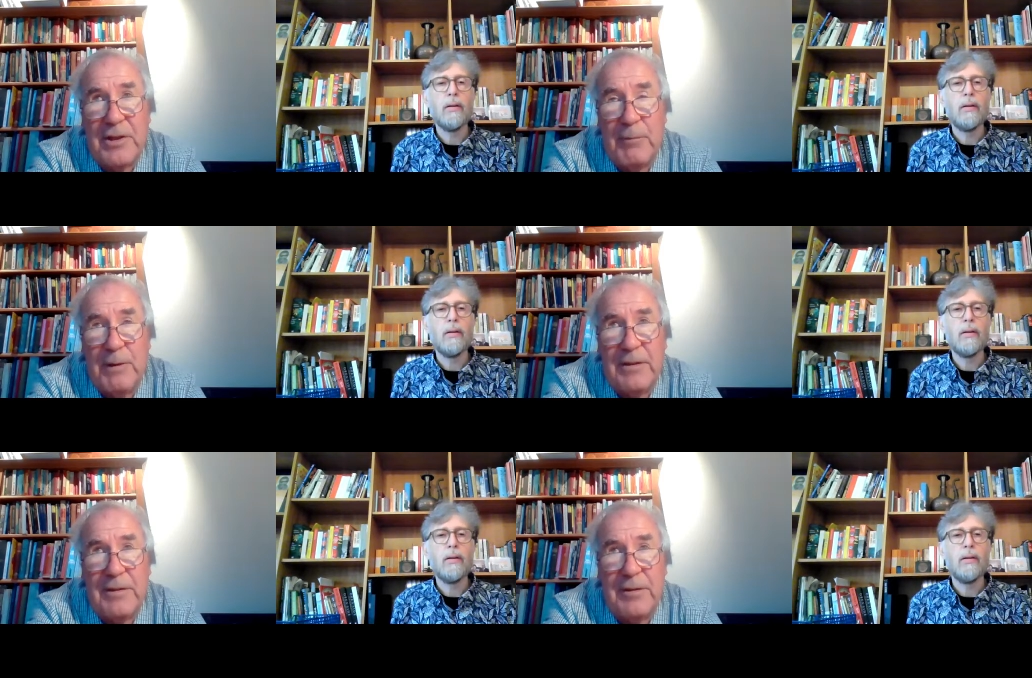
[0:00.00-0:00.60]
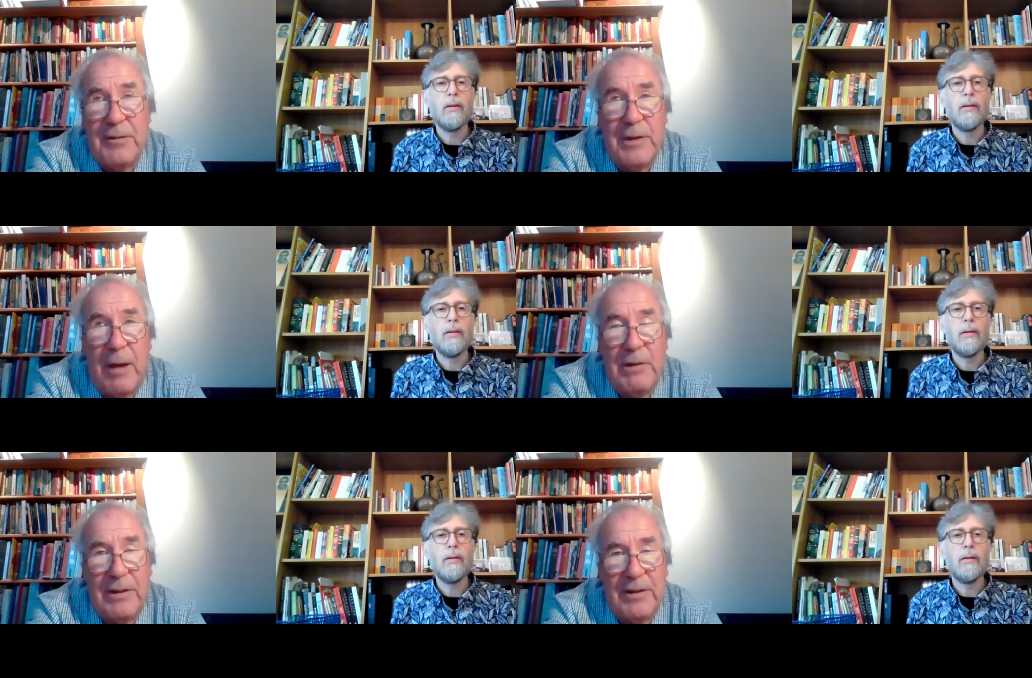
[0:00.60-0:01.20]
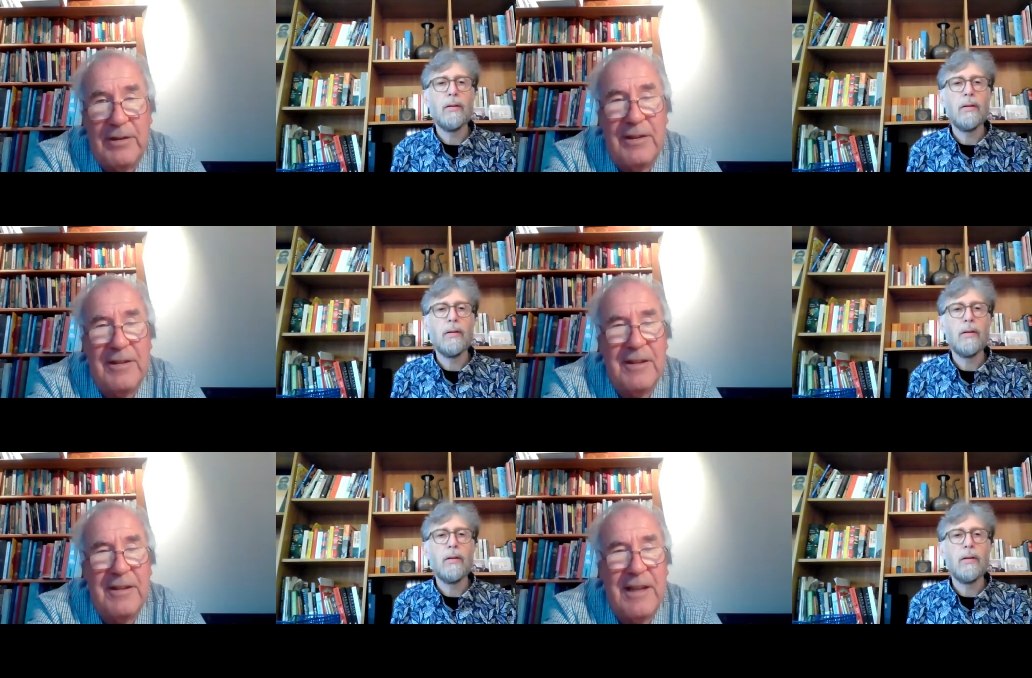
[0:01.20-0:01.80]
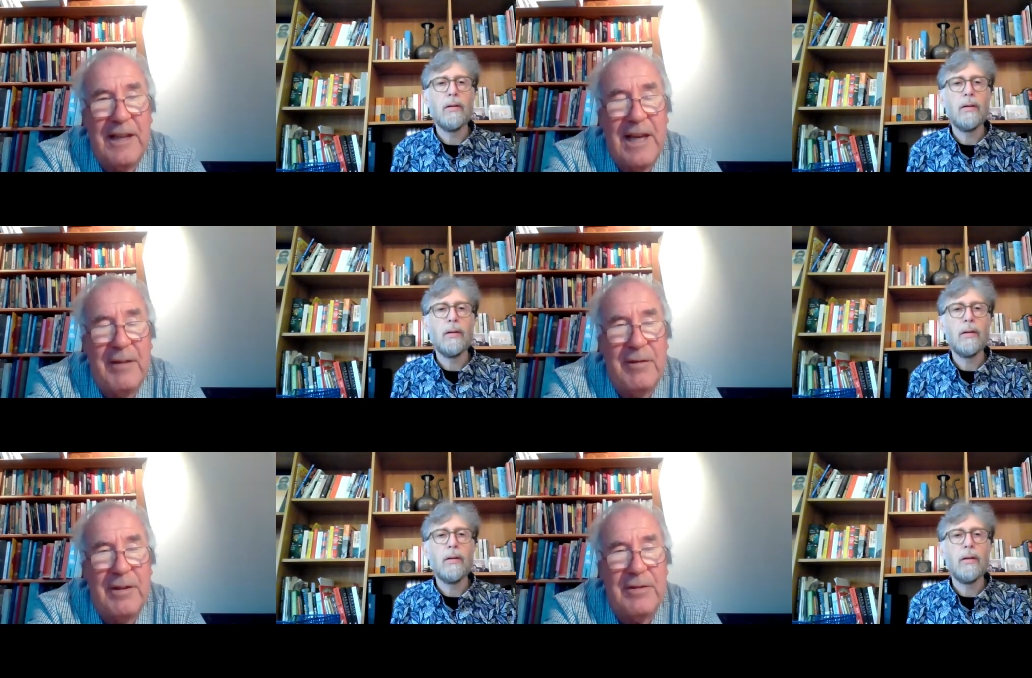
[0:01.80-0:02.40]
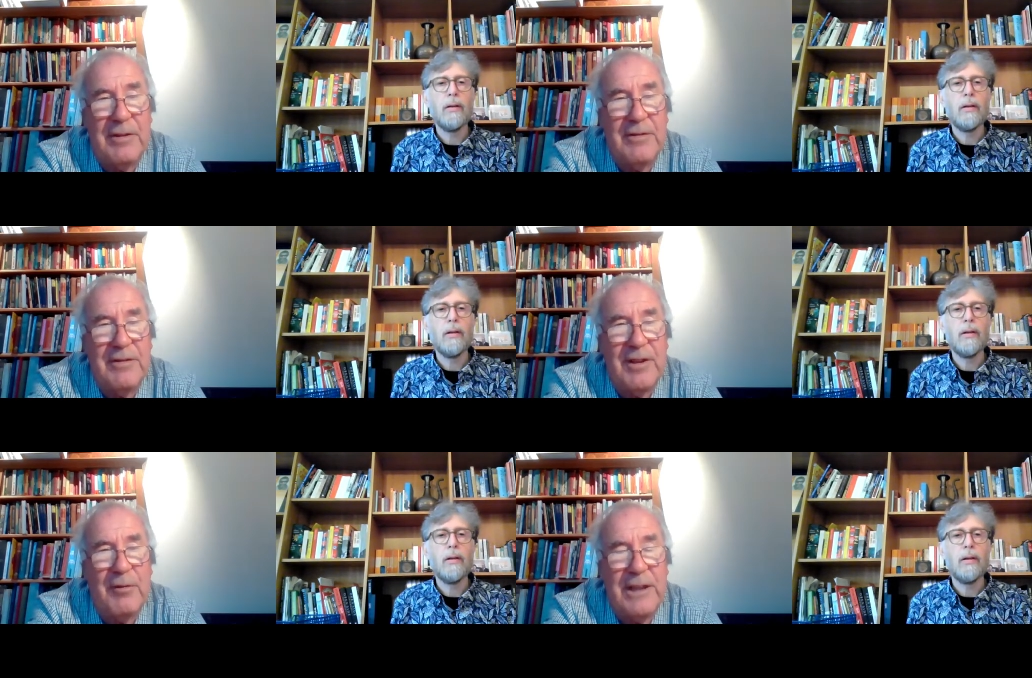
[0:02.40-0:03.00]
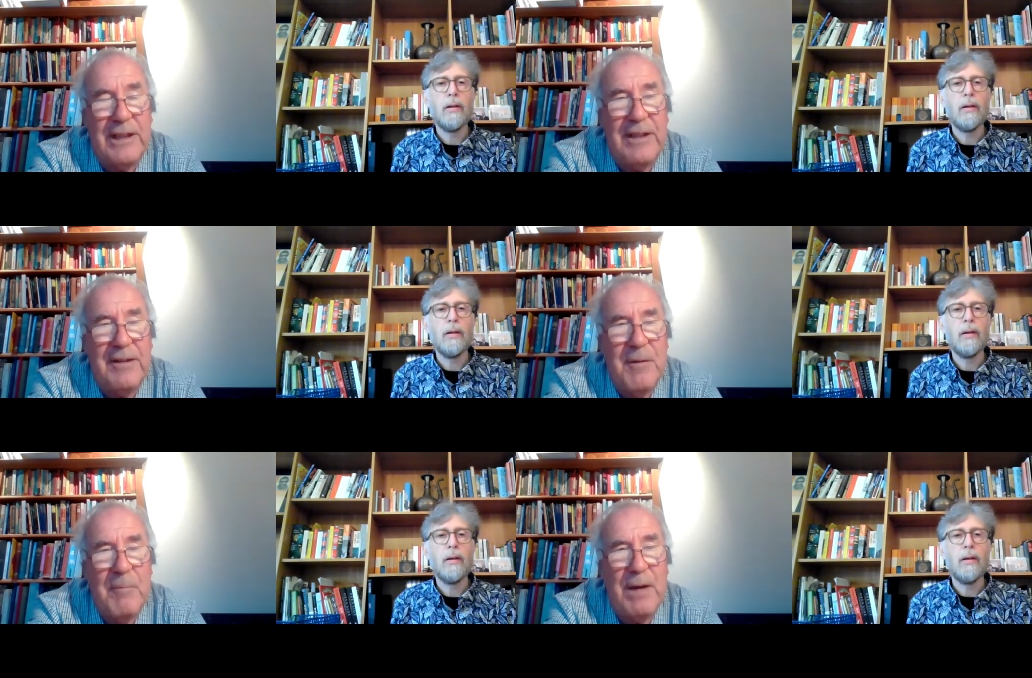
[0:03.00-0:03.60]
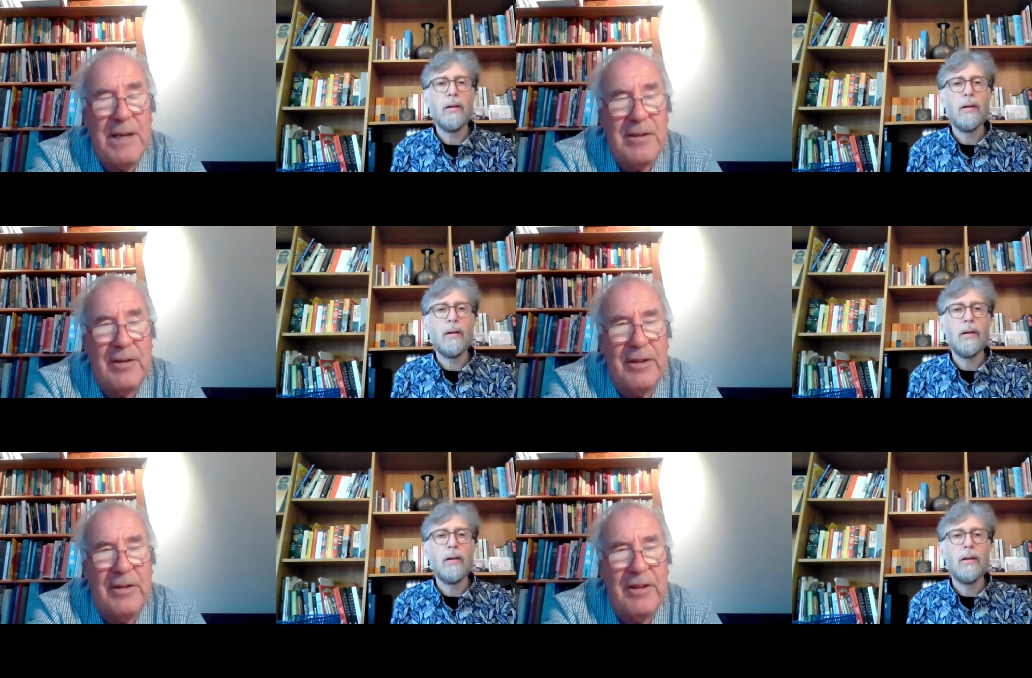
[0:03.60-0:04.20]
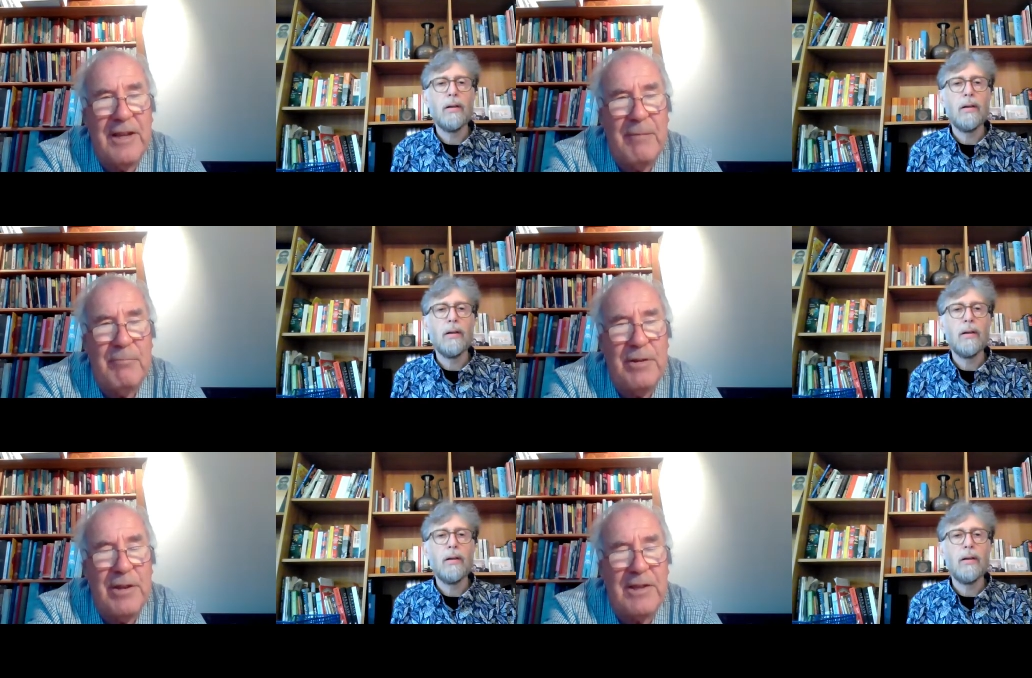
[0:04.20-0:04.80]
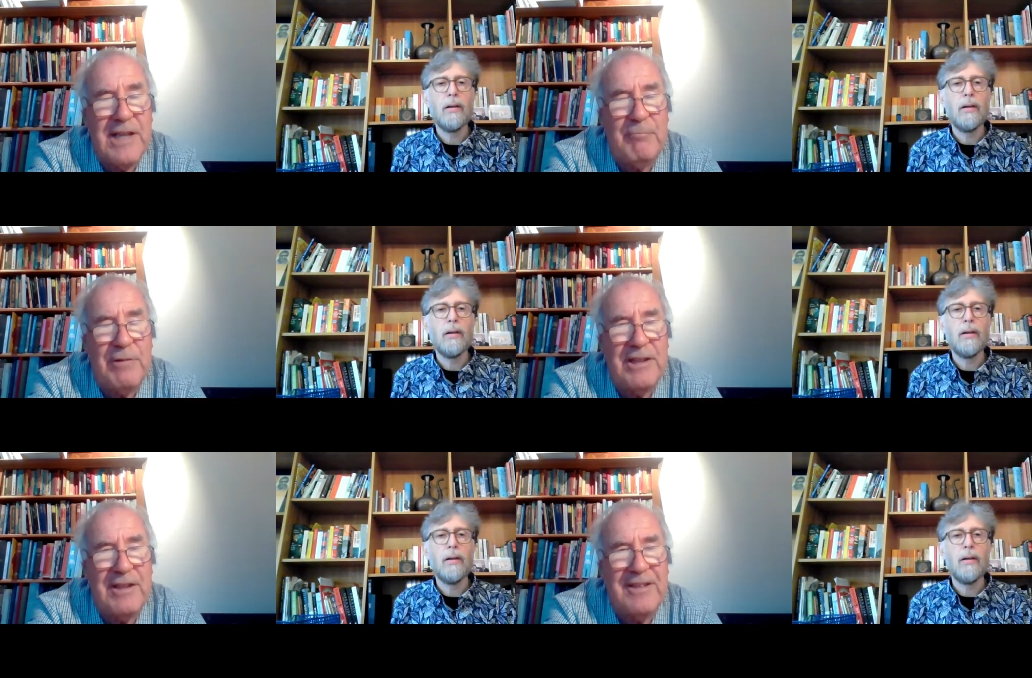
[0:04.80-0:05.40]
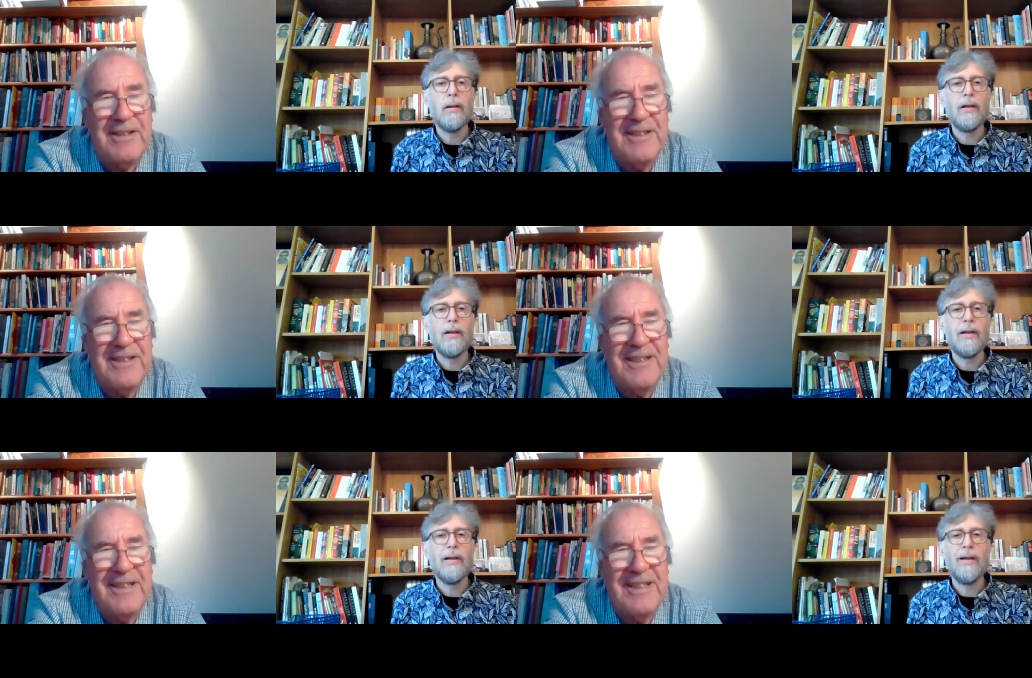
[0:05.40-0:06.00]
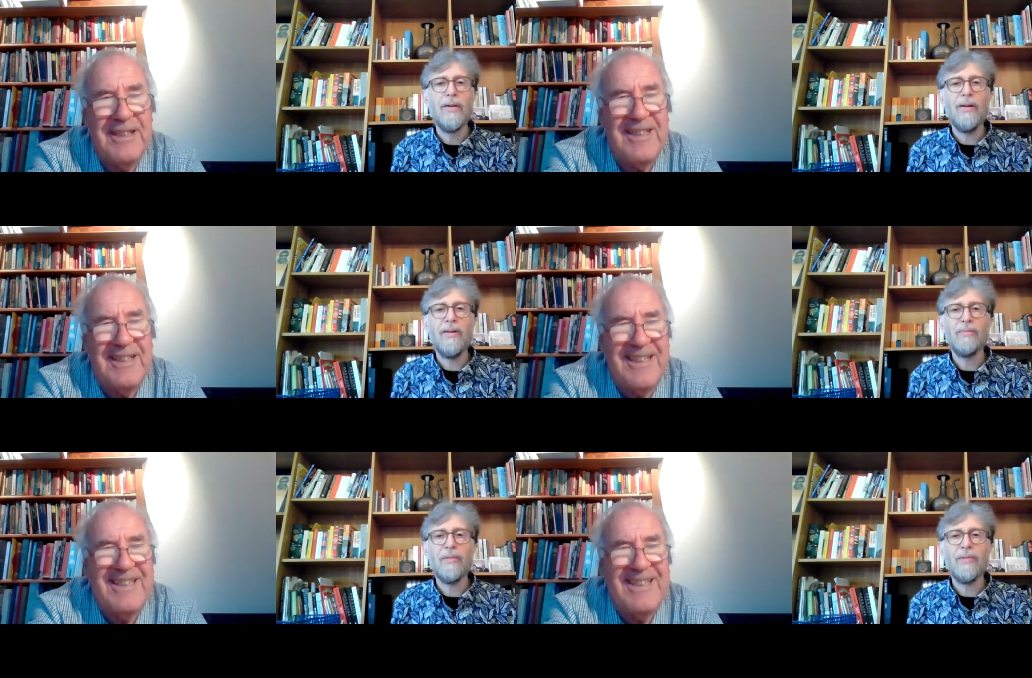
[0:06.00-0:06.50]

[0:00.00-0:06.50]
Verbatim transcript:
Speaker 1: she went to Dublin and they gave her a d- degree based on her Cambridge exam results. Oh.